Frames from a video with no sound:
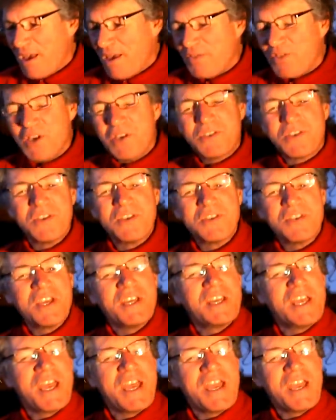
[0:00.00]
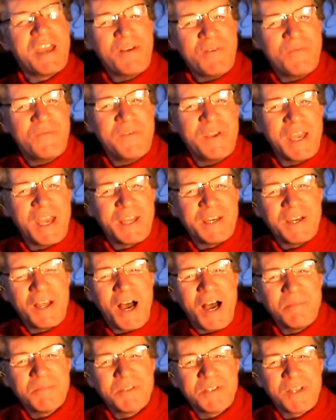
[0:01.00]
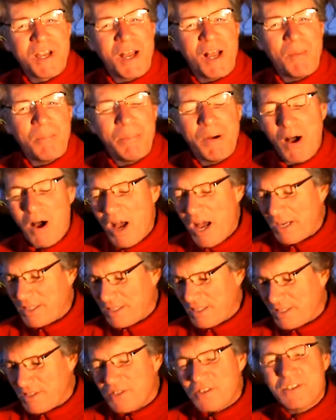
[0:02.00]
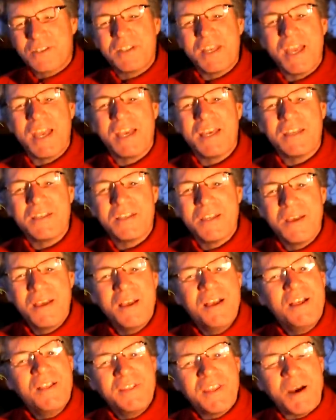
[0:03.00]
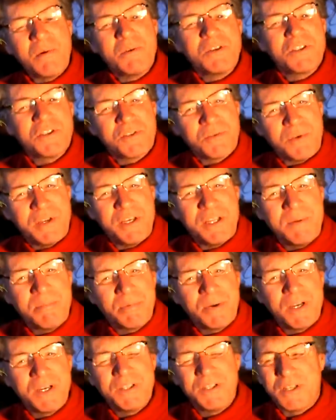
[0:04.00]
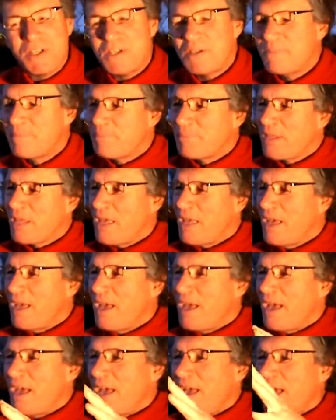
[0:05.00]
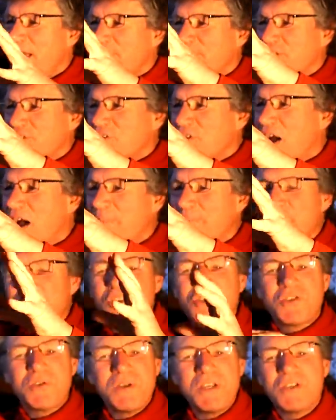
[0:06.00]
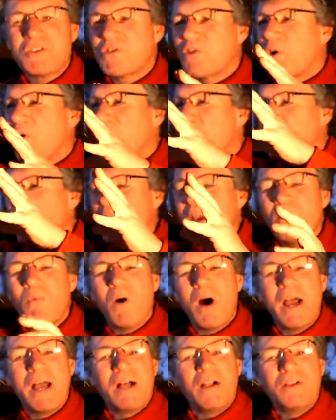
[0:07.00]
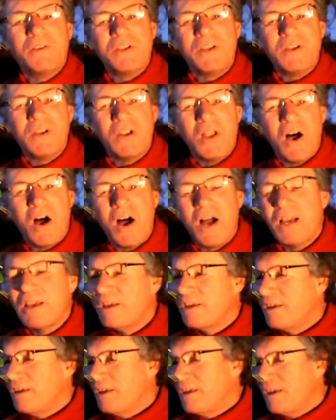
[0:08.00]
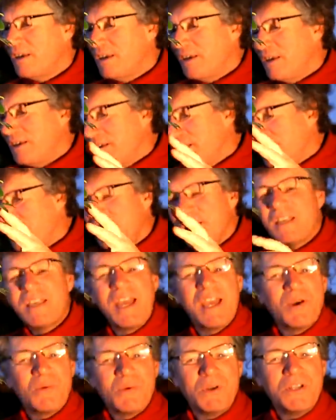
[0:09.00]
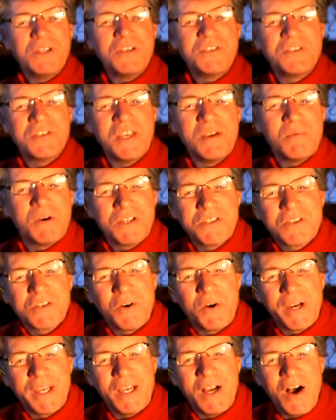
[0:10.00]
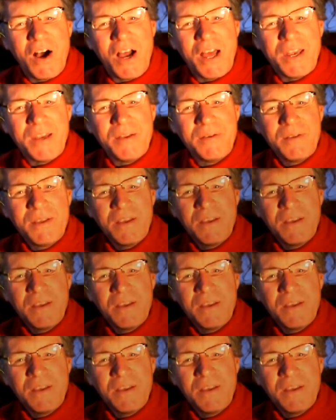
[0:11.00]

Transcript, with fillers: This is in a Vietnam style pot and stand that was three D printed. And the top of the tree has grown quite wild and long, and you can't really see what's going on.